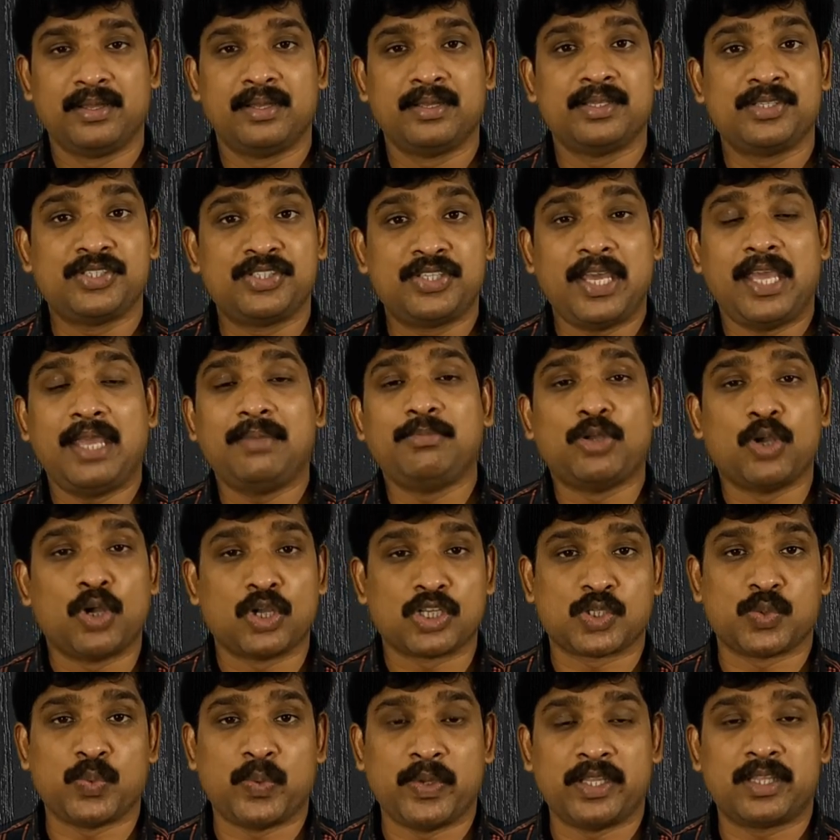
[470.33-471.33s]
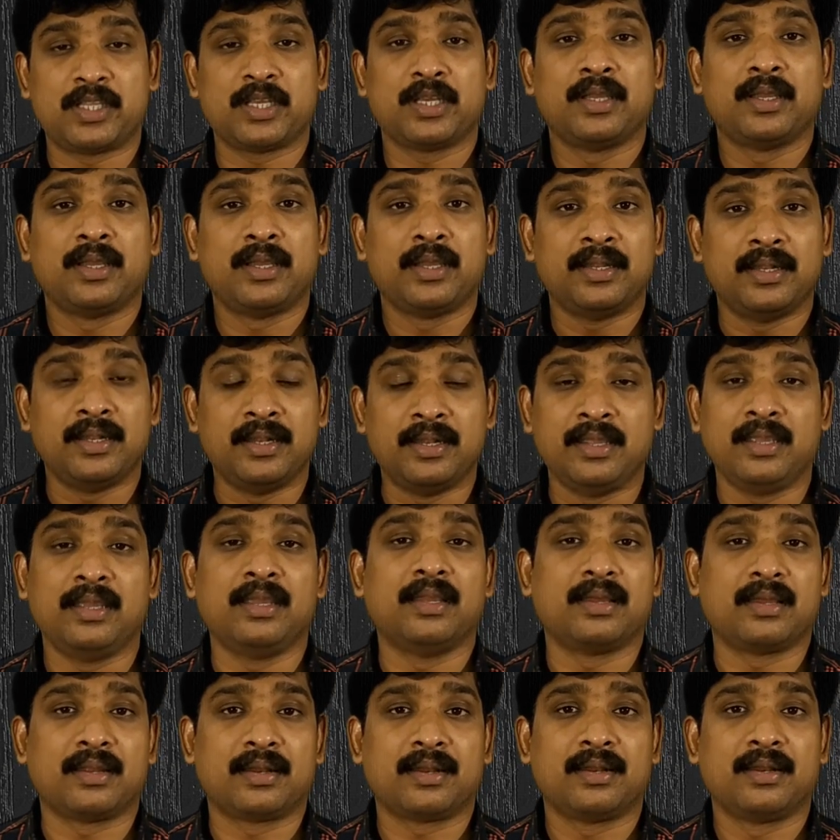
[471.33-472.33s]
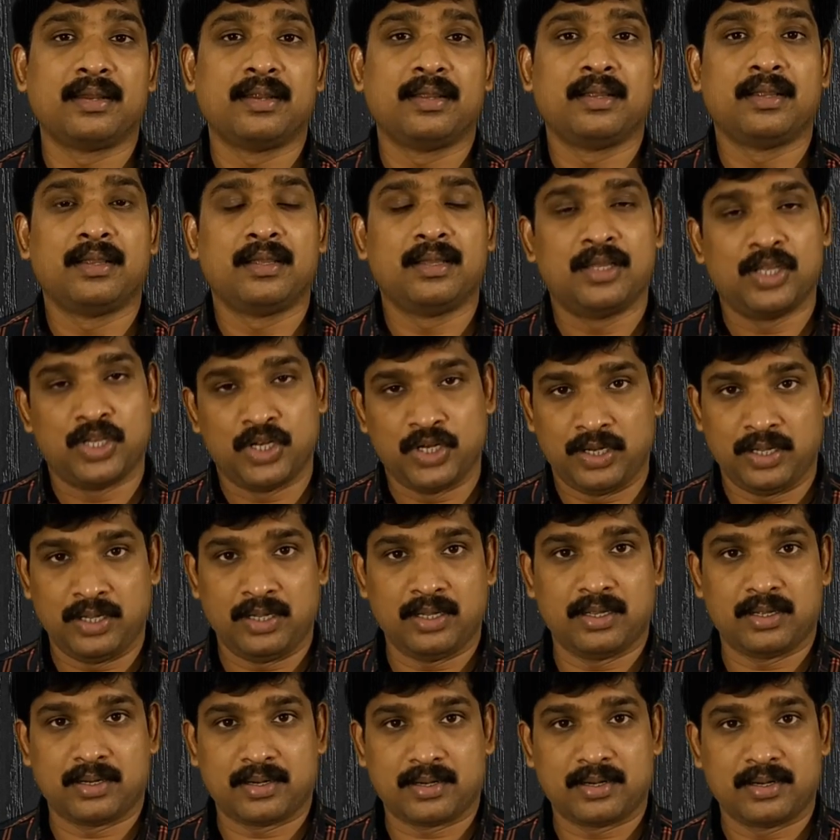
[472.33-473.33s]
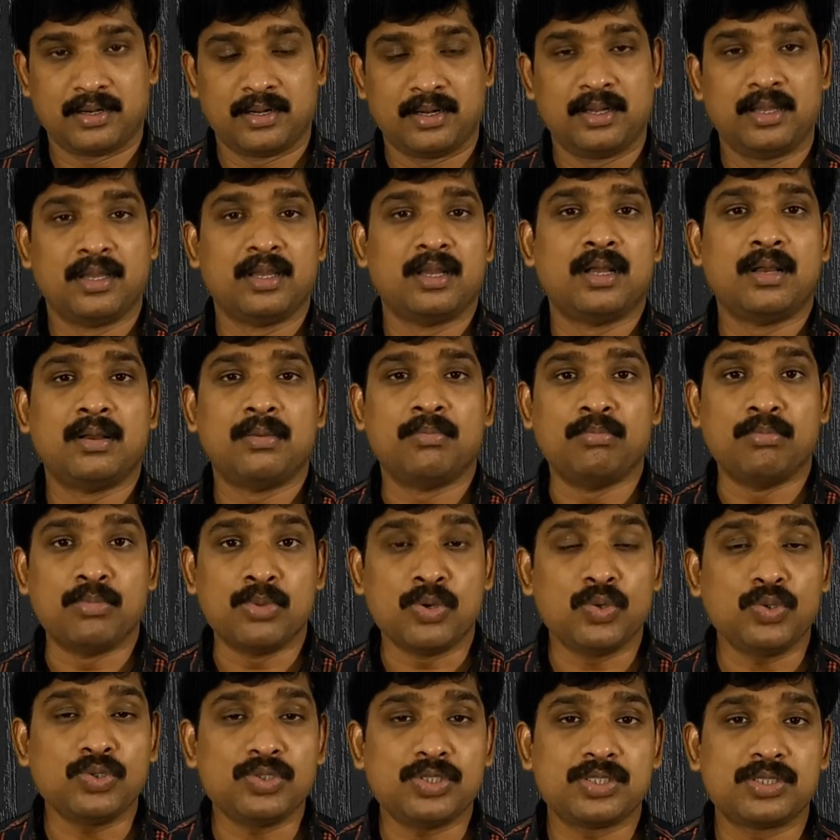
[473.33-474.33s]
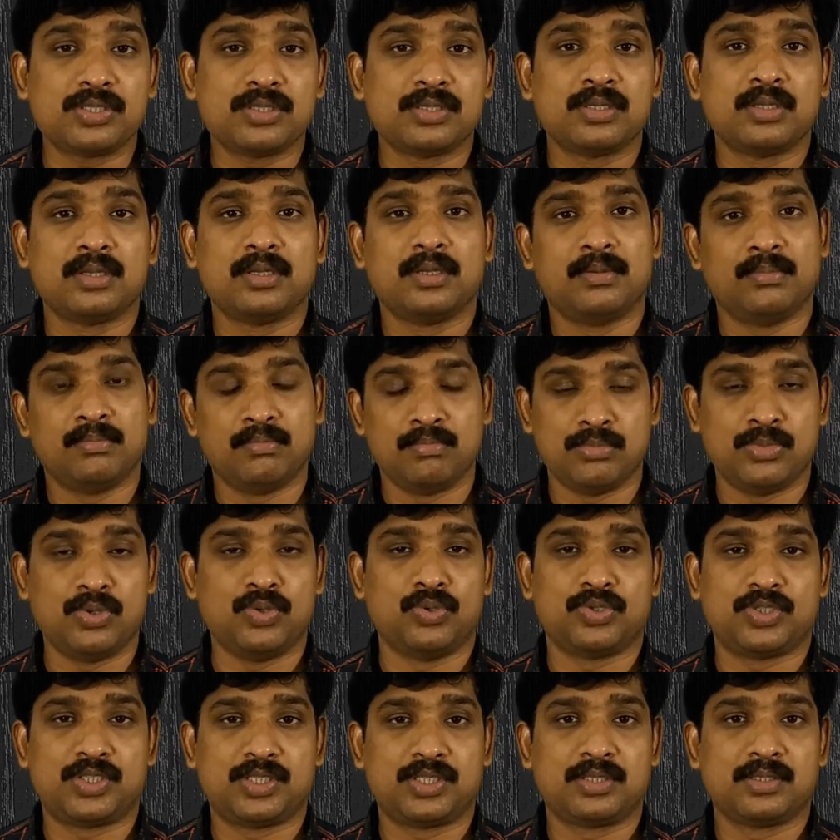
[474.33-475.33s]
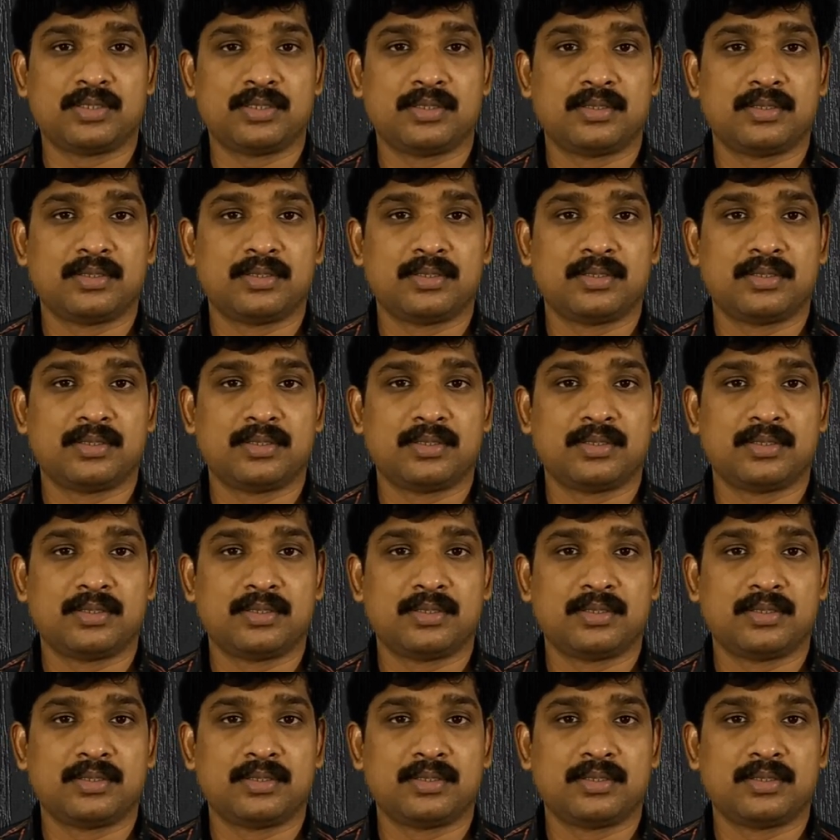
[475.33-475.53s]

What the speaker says: Same goes with deer, deer, moose, moose,